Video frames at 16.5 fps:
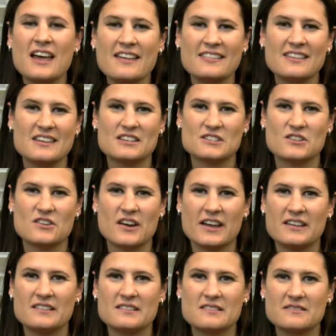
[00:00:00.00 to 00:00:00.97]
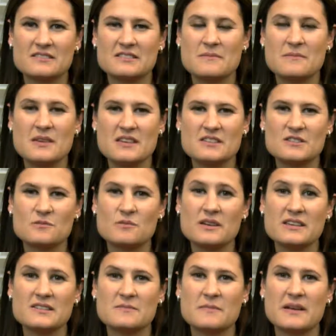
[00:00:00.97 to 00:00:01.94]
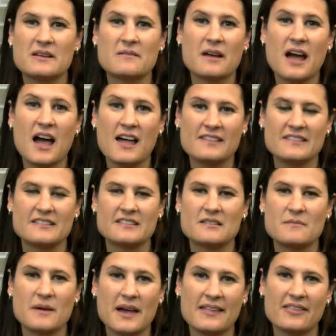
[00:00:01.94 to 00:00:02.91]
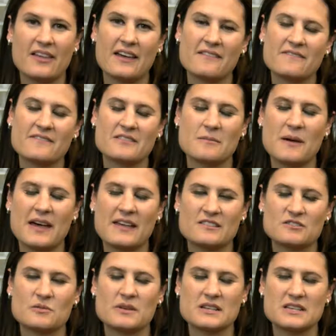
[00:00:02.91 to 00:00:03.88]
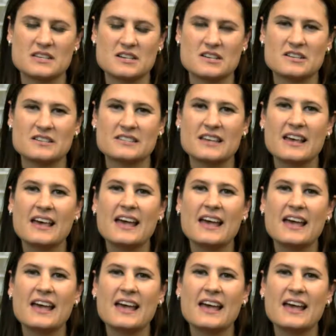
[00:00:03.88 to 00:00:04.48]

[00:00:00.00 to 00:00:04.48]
I think is great. To me, SWE has been a constant in my life for the past 20 years,